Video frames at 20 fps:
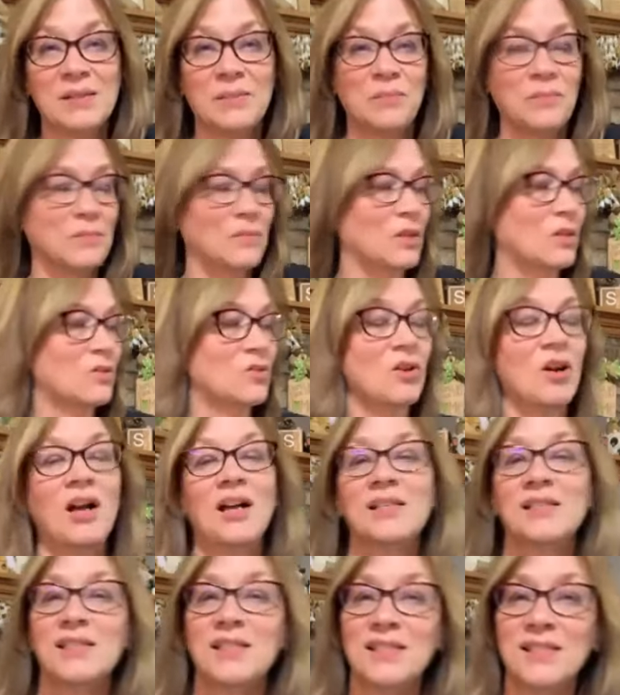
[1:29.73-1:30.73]
some
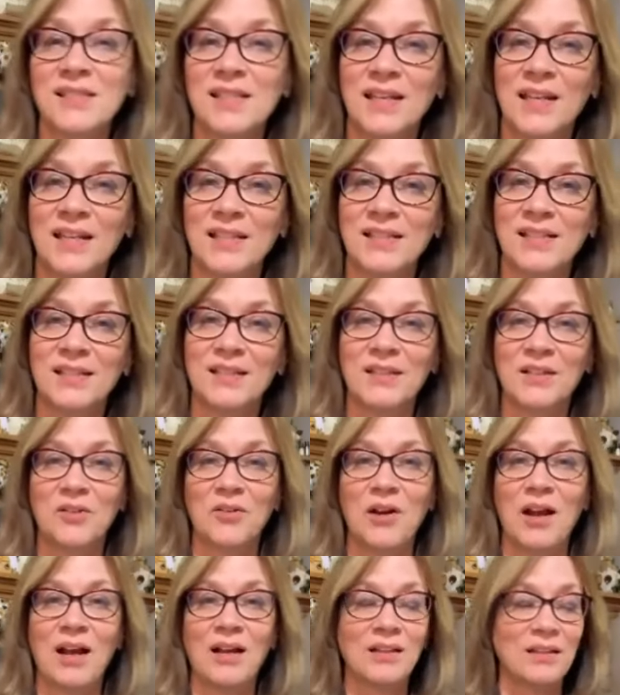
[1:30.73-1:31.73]
crosses that I did the
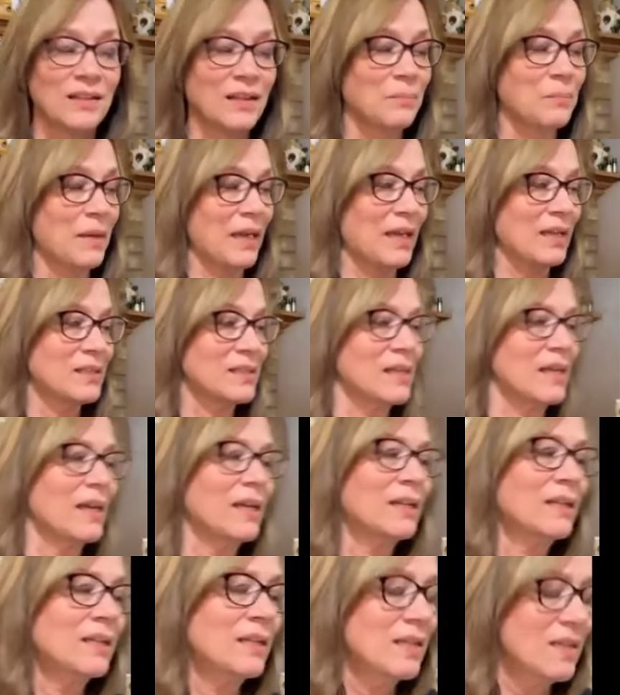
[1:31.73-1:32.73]
crackling paint
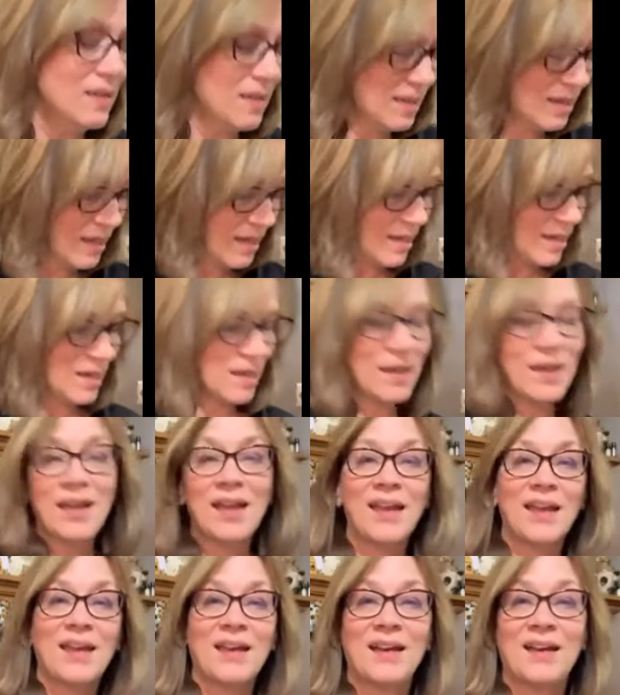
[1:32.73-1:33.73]
on.
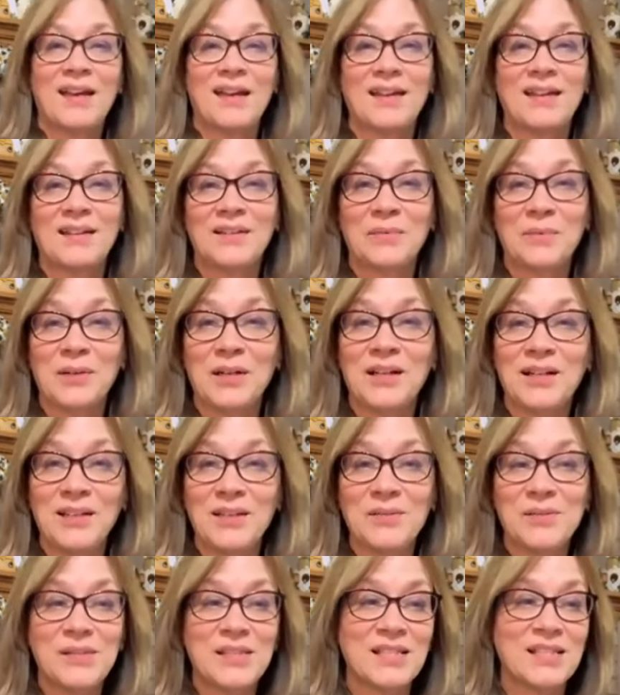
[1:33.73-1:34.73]
And we're gonna
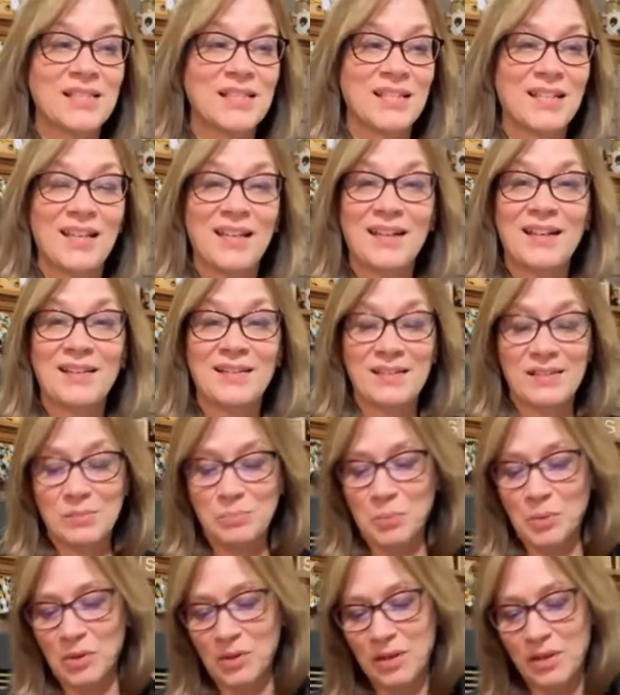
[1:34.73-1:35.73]
use it tonight on this
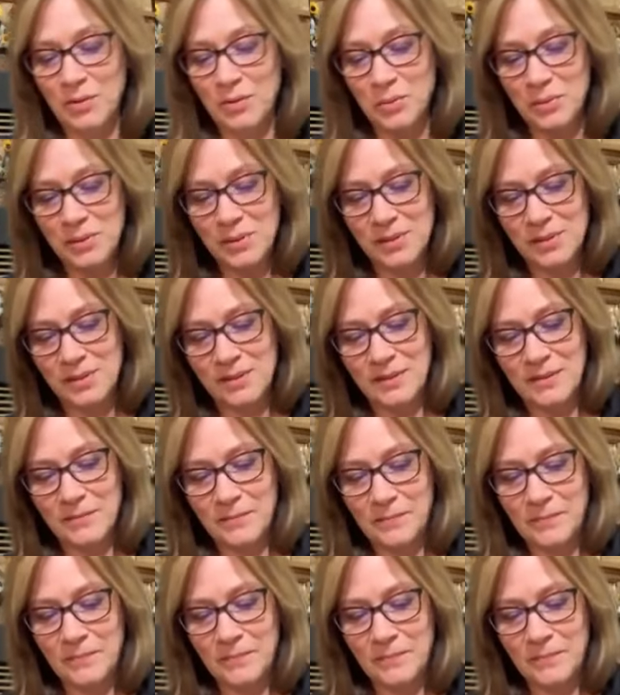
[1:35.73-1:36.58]
birdhouse.